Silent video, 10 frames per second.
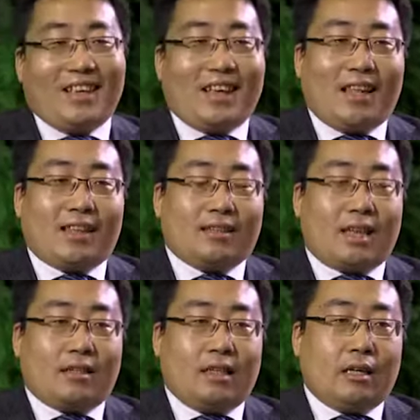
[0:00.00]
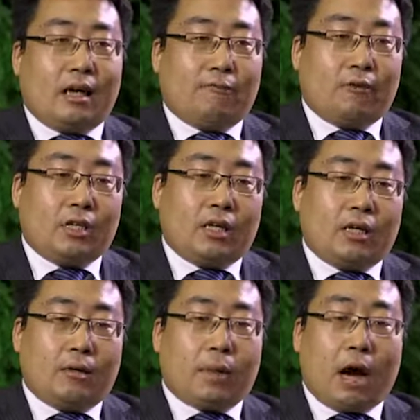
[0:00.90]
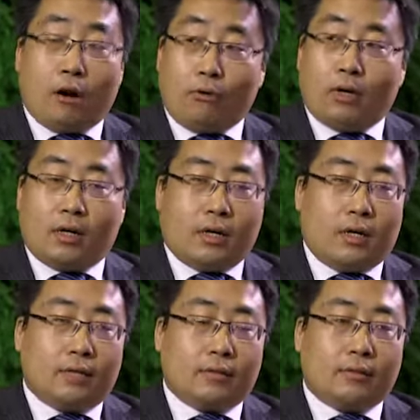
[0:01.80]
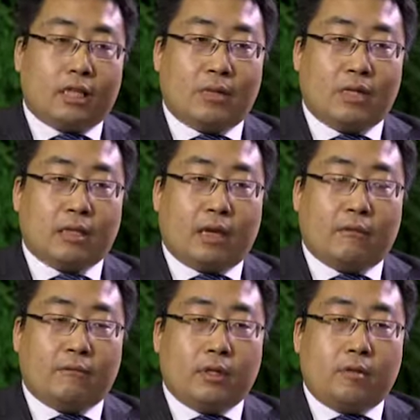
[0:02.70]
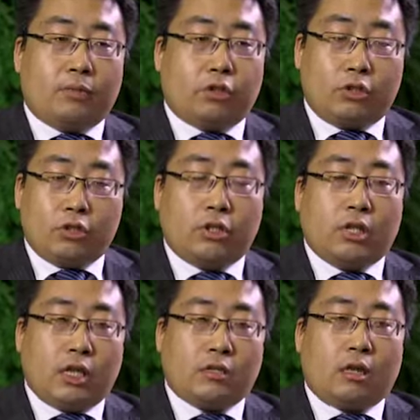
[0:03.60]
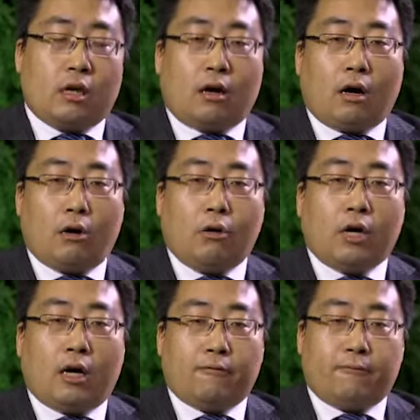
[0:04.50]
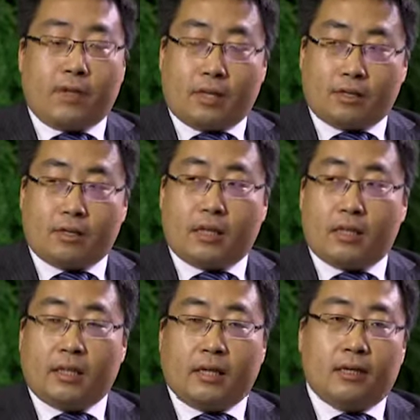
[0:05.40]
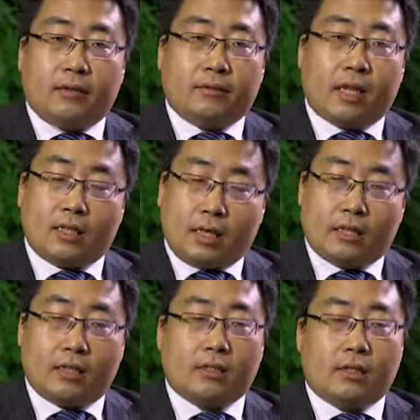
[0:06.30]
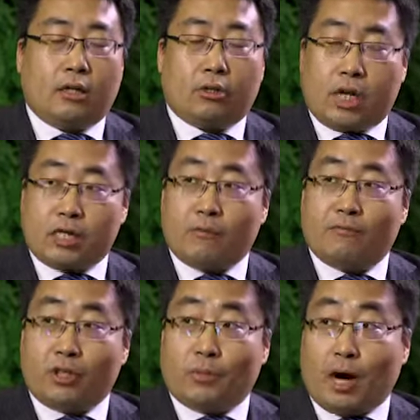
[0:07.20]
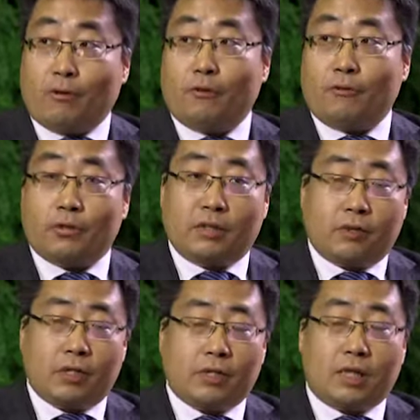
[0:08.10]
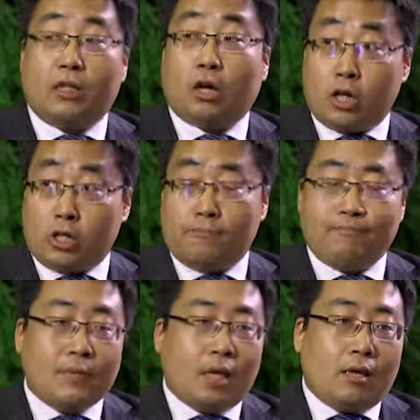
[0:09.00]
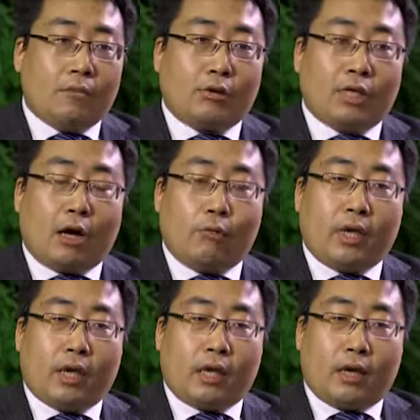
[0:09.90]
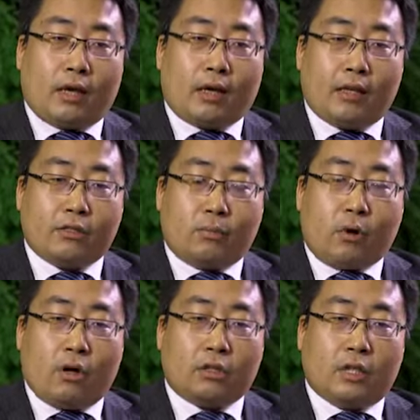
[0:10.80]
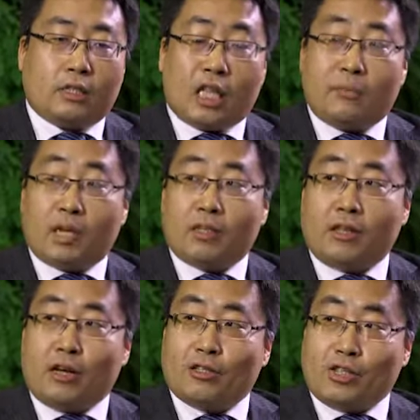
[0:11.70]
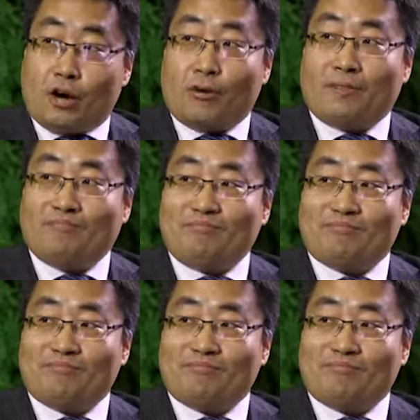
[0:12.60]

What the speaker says: And secondly, for the power, that means traditionally it's all fixed and dedicated allocation for the power for different technology. But right now we can support the dynamic sharing